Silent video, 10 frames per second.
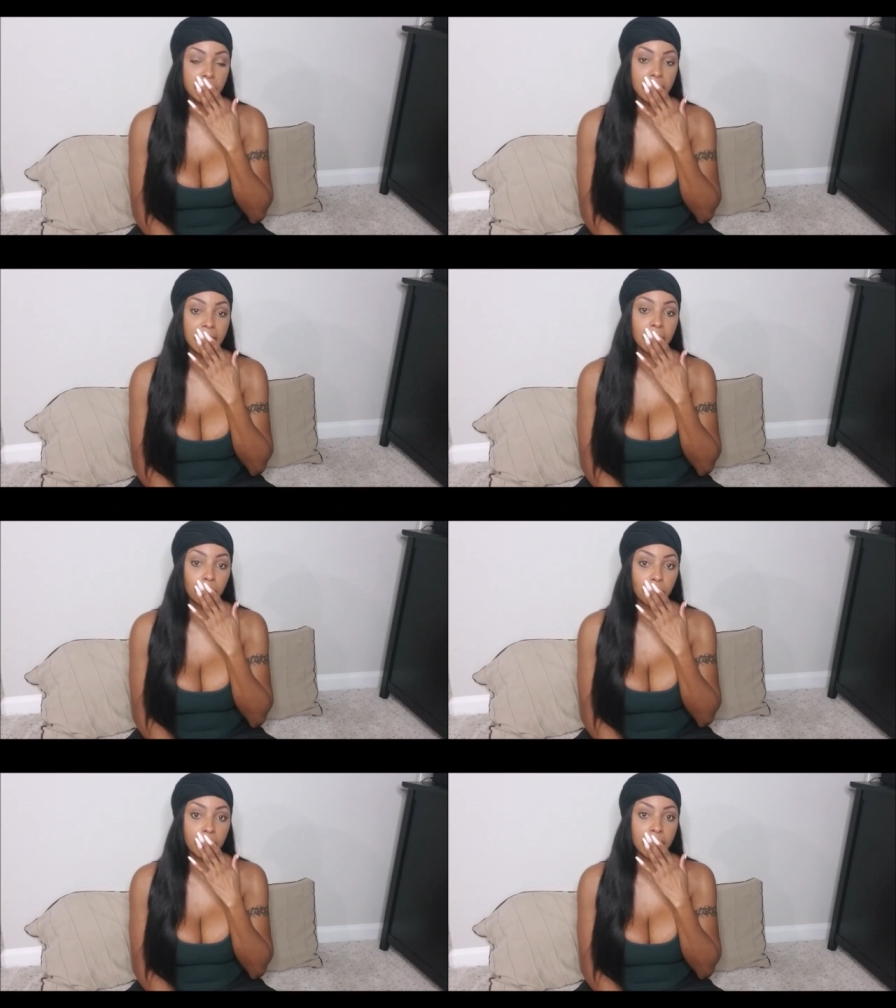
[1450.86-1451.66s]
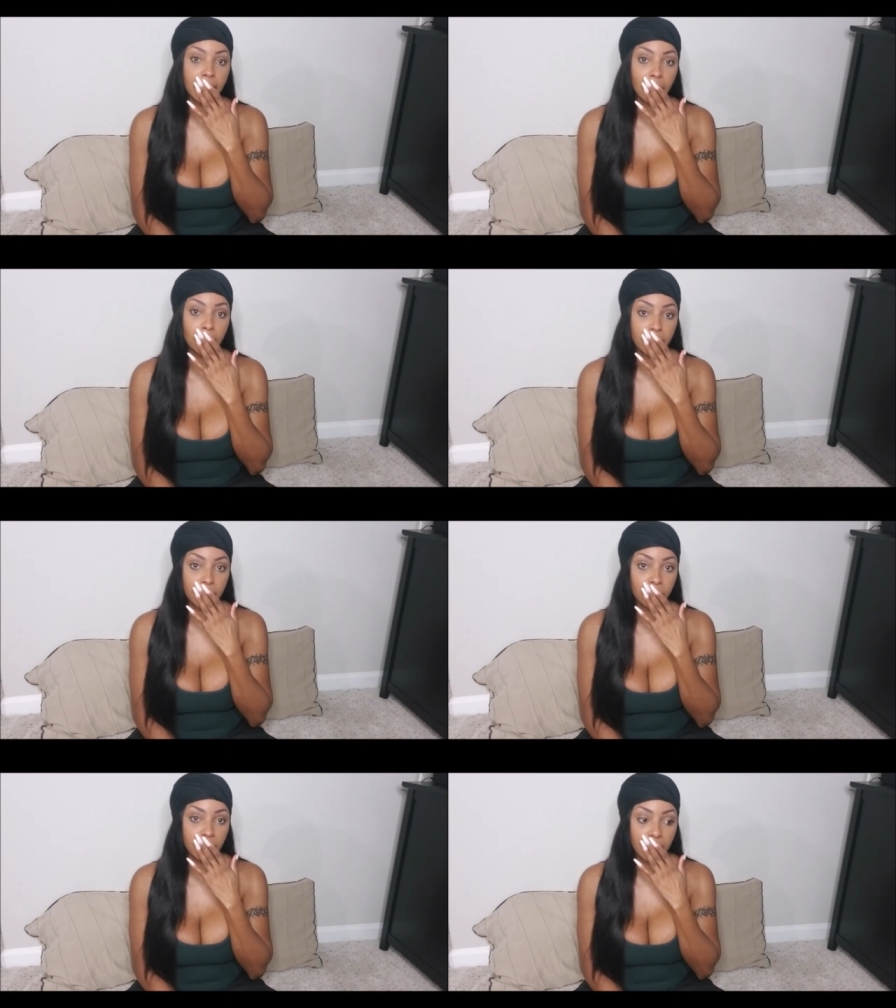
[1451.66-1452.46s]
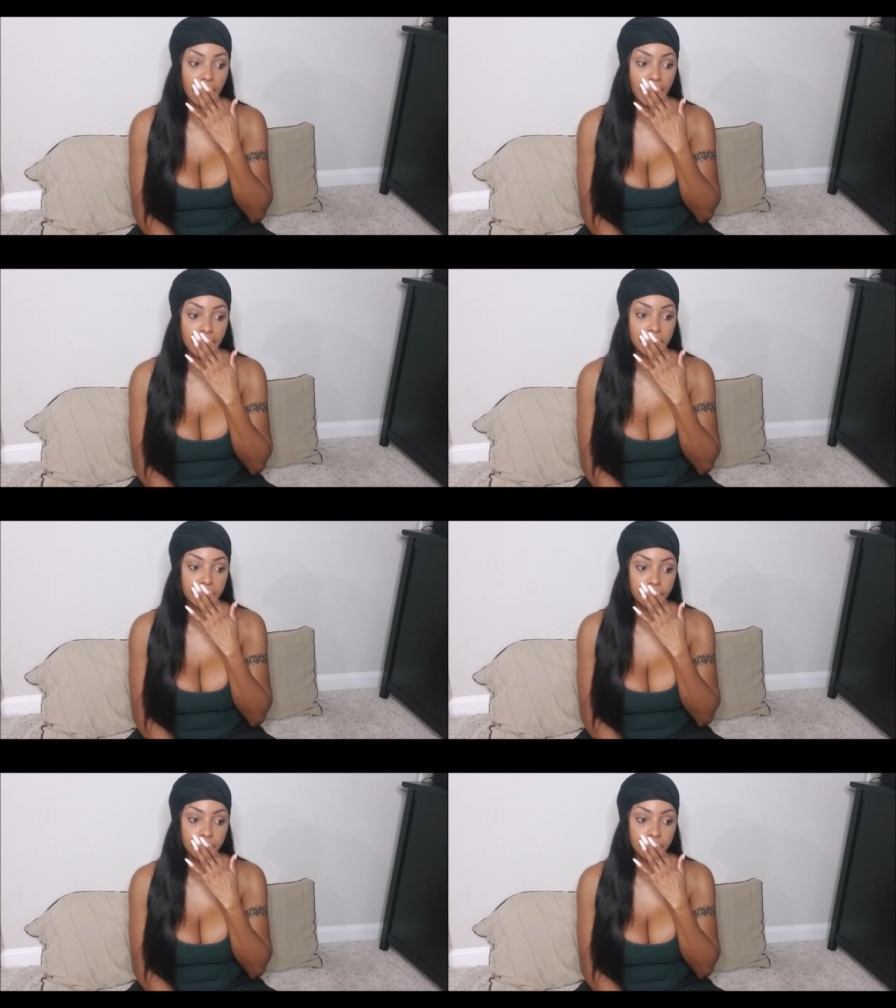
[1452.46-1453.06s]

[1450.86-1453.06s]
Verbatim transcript: it really helped me through a lot.